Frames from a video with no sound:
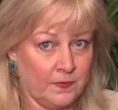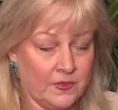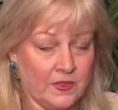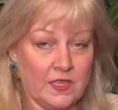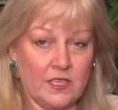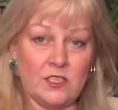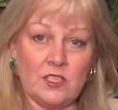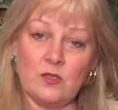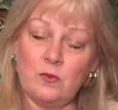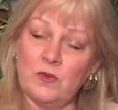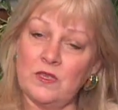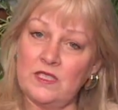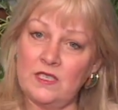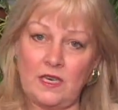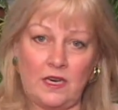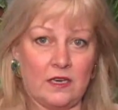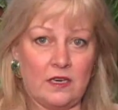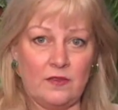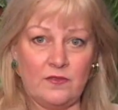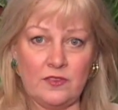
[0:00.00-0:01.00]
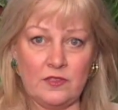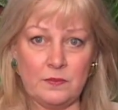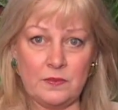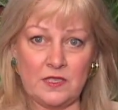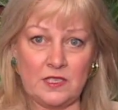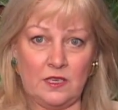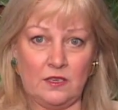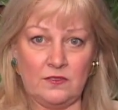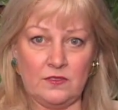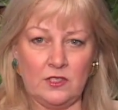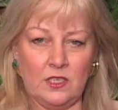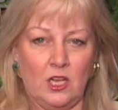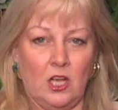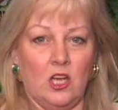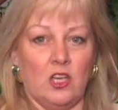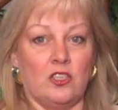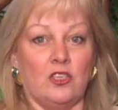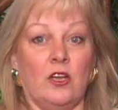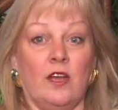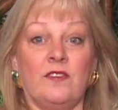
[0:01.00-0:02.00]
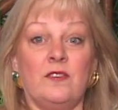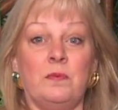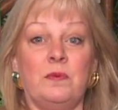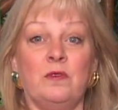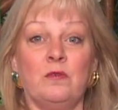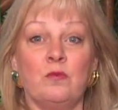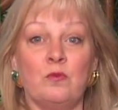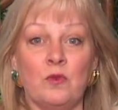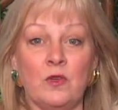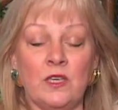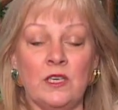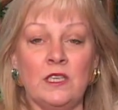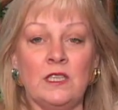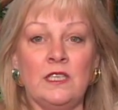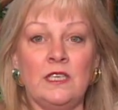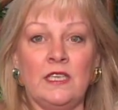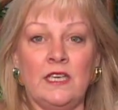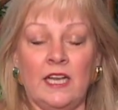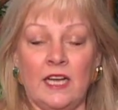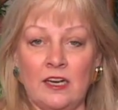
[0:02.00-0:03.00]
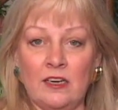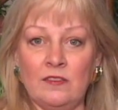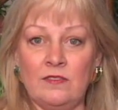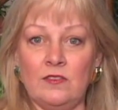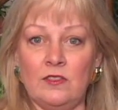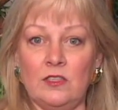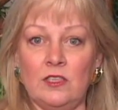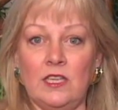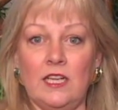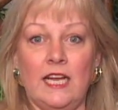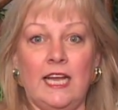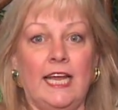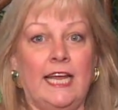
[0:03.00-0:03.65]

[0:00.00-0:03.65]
They just want to stand up for themselves. So you have to be really careful